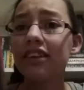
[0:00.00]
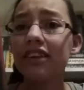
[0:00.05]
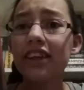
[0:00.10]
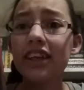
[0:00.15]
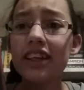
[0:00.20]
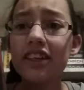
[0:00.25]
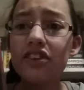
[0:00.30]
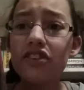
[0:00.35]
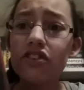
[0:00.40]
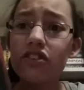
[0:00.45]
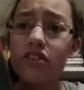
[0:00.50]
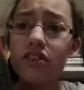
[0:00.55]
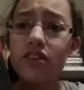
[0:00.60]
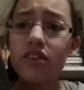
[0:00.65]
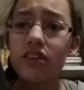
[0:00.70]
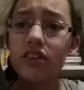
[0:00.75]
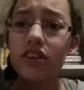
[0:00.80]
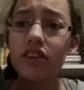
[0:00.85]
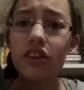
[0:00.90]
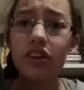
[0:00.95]
Like, just
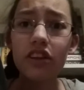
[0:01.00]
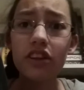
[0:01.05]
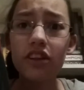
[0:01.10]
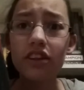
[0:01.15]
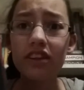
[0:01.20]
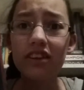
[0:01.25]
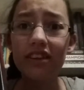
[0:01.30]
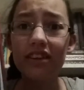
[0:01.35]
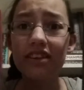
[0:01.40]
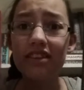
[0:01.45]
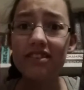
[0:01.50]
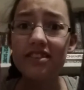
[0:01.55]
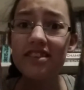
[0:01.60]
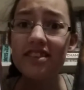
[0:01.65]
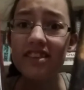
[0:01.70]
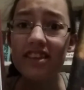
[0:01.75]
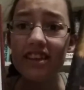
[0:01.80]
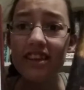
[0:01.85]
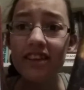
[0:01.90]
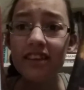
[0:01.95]

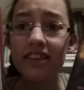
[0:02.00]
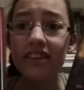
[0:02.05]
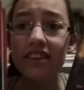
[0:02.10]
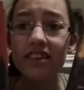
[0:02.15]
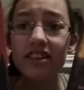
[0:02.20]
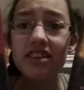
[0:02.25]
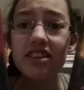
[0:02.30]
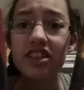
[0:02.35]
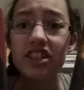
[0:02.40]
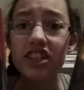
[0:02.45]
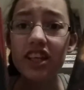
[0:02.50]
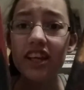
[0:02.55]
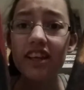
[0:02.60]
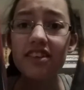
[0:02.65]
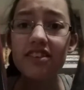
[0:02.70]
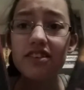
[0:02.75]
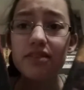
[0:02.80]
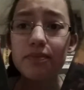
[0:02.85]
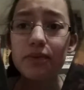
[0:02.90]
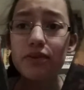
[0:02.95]
see the
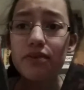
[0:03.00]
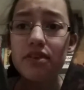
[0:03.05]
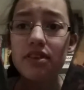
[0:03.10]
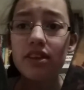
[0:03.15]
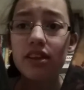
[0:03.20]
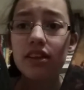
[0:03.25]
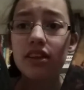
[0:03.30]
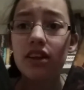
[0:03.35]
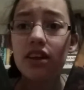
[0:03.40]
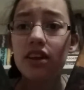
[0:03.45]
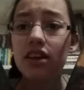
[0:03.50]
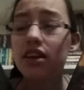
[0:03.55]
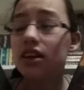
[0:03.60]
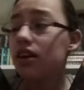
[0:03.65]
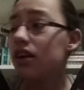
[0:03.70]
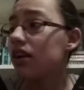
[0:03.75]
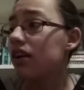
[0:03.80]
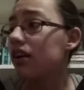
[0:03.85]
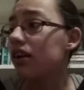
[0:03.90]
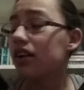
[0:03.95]
changes between the.
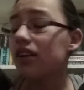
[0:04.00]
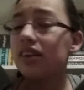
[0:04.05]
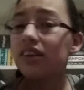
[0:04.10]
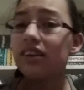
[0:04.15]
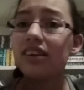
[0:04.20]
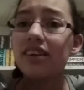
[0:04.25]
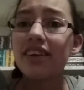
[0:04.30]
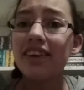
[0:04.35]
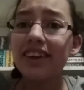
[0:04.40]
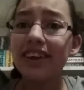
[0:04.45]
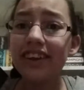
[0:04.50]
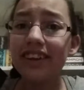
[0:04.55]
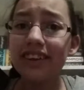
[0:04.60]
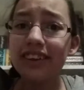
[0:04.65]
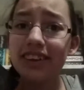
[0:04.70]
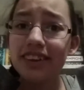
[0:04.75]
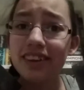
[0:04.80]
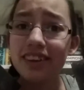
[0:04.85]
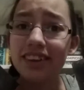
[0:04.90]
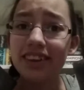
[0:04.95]

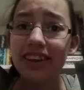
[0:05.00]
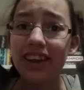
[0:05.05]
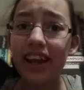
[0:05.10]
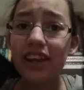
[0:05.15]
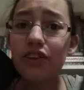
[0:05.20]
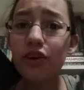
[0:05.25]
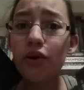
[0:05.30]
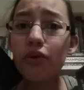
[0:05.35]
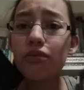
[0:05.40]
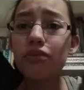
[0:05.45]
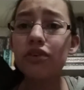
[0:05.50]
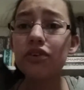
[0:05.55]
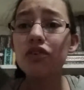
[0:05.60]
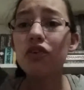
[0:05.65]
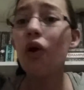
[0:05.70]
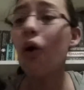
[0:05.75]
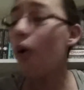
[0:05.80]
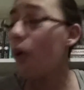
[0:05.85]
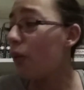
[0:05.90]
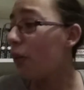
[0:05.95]
I don't
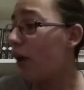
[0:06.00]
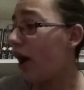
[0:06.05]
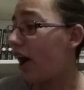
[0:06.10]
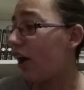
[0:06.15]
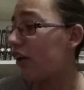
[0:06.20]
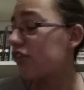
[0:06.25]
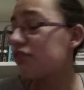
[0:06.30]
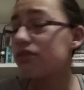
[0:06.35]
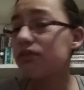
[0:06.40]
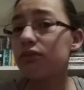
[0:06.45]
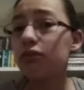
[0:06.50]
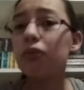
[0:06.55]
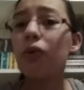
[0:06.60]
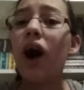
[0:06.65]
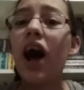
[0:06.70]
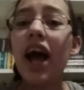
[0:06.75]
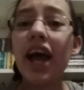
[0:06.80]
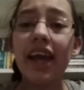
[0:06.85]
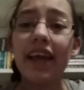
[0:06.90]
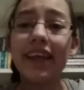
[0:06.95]
know
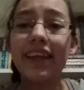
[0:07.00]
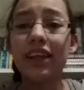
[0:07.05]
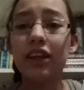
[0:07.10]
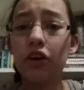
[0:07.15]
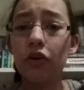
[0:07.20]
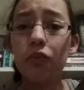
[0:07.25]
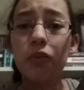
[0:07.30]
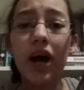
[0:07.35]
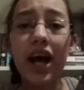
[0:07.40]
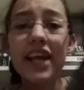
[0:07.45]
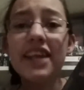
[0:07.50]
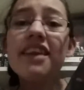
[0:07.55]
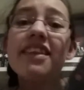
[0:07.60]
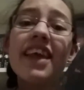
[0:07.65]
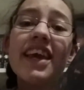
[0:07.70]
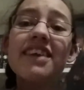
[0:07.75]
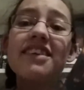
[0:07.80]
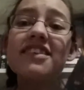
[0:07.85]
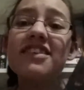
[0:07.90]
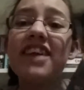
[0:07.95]
why. Why did
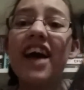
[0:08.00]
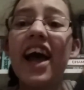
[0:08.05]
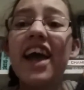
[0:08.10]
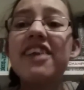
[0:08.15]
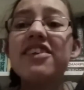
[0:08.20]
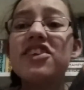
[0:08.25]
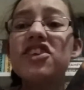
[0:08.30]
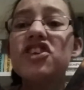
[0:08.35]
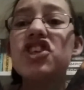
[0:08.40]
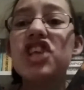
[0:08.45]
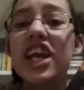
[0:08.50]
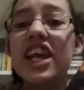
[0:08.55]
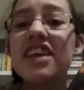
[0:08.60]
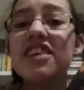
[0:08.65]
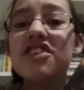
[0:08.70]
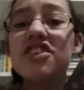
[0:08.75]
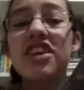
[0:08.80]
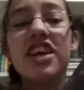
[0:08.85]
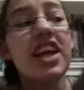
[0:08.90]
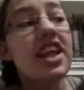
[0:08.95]
they decide to
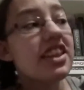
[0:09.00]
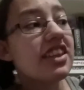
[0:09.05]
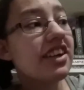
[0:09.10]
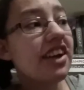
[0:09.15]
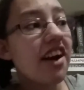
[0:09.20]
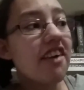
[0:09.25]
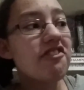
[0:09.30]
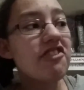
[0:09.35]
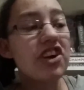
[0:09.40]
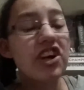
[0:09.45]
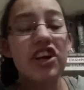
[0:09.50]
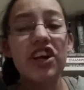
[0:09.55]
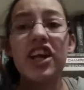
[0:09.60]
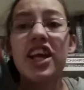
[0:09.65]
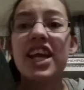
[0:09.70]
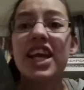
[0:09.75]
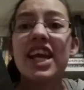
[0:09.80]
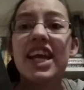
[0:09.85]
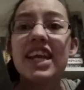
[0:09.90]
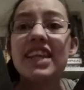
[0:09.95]
change the cover
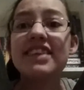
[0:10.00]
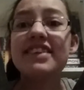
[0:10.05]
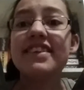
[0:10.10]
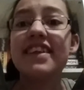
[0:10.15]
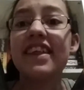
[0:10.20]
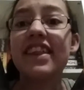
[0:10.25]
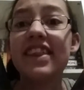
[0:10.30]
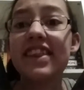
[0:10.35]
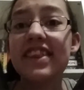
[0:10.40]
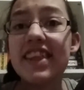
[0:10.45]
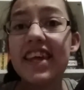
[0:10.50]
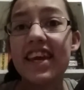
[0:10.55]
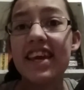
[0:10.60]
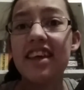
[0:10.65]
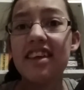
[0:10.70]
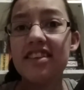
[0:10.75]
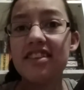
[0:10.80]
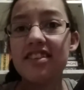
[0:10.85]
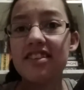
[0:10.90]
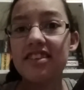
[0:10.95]
into
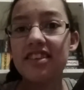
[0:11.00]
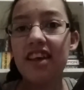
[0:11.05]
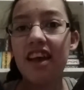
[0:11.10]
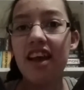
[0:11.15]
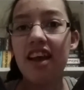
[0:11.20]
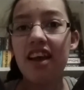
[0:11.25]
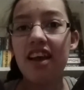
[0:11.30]
this?